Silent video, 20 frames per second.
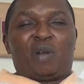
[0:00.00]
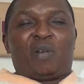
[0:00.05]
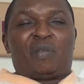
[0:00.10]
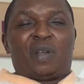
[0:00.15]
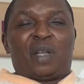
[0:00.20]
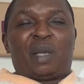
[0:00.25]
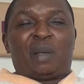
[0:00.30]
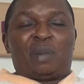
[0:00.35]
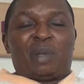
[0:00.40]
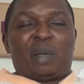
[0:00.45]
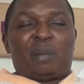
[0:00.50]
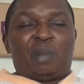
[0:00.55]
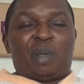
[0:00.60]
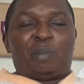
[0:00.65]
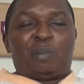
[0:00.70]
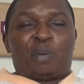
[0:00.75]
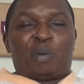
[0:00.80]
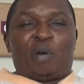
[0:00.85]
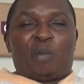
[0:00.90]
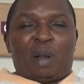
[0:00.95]
the
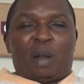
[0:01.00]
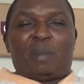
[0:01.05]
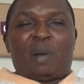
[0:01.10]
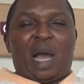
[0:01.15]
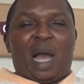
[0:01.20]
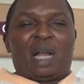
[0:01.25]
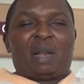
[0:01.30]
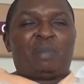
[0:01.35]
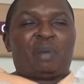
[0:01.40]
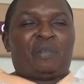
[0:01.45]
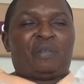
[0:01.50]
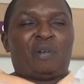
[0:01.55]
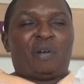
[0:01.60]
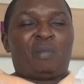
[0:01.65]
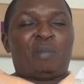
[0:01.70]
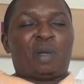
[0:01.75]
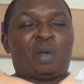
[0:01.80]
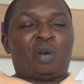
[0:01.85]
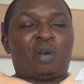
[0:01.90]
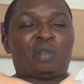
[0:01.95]
problem I had before,
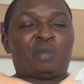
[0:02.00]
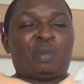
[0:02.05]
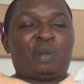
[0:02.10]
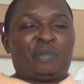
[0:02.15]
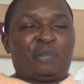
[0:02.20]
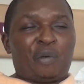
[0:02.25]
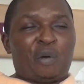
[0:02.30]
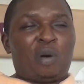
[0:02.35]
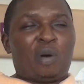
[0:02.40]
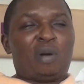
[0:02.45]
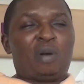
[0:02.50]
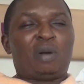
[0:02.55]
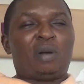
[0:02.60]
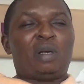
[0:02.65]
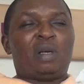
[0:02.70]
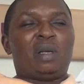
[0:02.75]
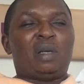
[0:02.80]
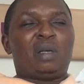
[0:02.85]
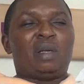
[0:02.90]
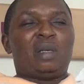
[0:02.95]
because before
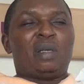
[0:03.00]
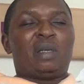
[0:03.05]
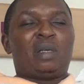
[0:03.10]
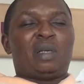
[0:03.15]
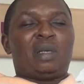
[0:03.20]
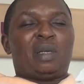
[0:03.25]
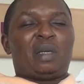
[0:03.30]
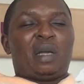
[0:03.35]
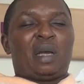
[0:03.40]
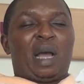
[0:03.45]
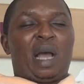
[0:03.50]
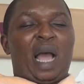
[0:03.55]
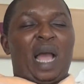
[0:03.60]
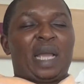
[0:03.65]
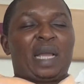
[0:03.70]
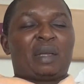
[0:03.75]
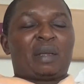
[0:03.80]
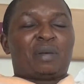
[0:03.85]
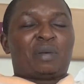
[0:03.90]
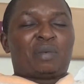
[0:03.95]

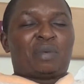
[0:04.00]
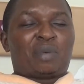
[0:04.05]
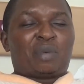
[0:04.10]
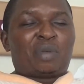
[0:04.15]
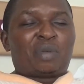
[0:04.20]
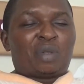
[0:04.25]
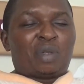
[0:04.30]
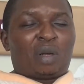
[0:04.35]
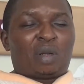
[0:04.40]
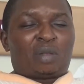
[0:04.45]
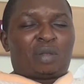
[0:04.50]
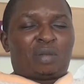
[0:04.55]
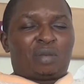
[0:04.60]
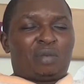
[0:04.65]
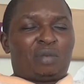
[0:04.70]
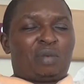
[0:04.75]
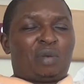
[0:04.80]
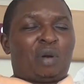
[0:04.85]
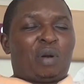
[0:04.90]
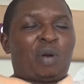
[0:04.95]
I could not
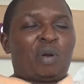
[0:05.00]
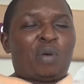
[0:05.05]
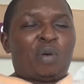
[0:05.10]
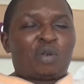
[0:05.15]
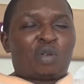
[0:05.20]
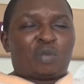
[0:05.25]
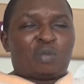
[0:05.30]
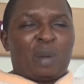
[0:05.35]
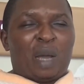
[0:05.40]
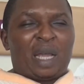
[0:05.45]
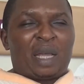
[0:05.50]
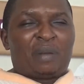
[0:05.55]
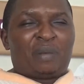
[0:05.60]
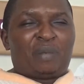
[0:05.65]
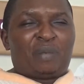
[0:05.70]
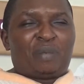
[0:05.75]
close my